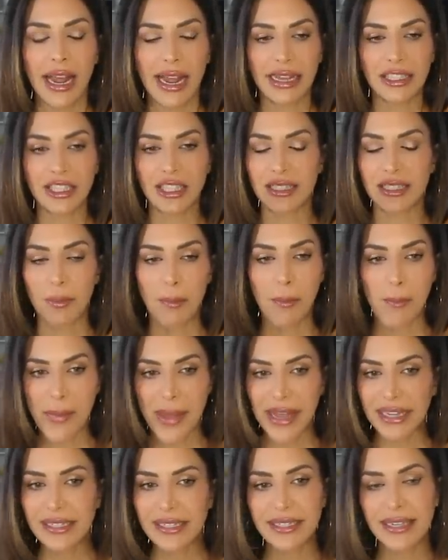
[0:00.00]
It just
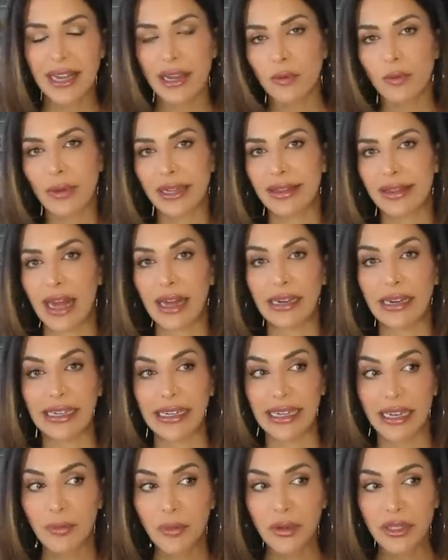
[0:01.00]
mists it with that
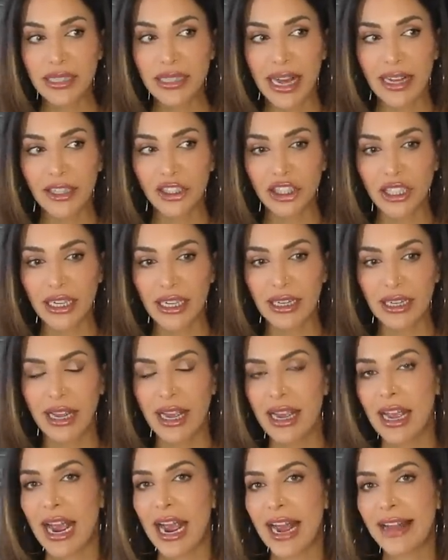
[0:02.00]
heat protection,
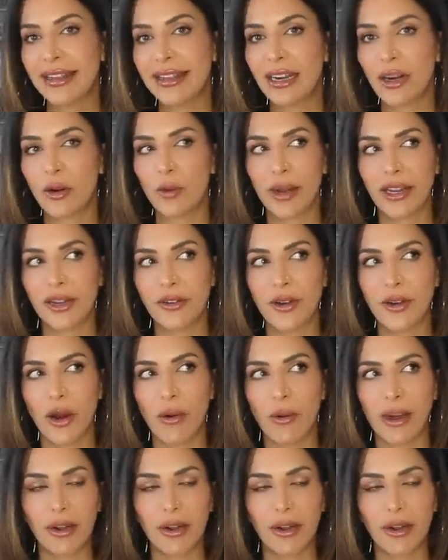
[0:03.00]
and then away you go.